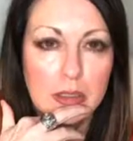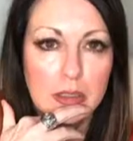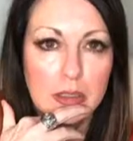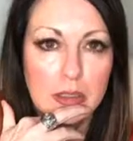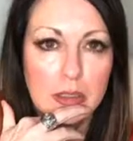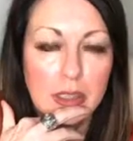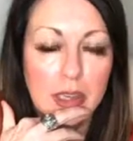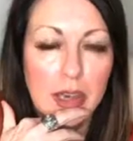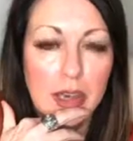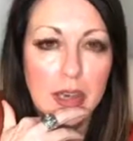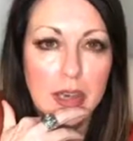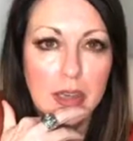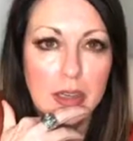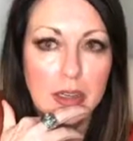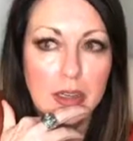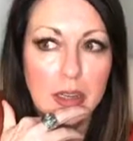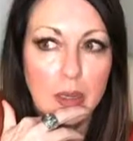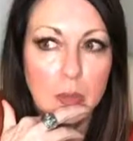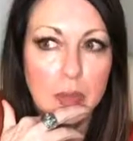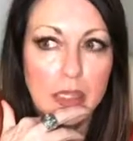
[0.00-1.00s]
Yeah,
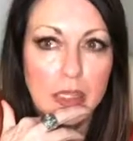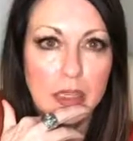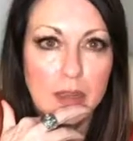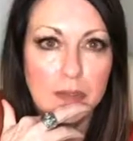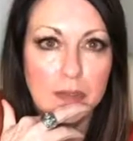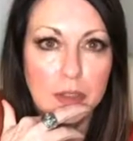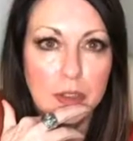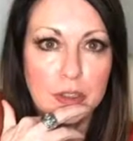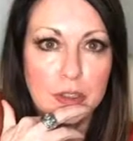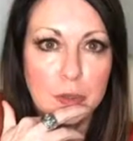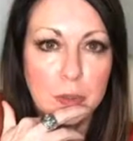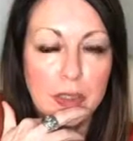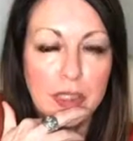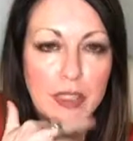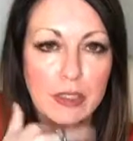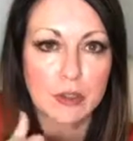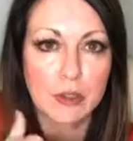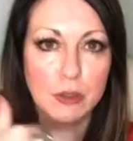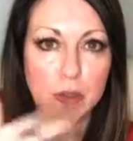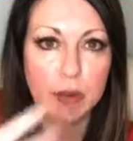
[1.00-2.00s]
I mean, if you're
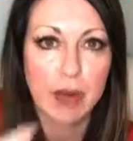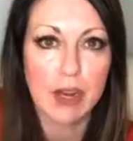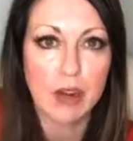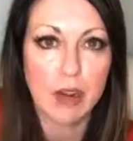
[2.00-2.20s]
speaking to the right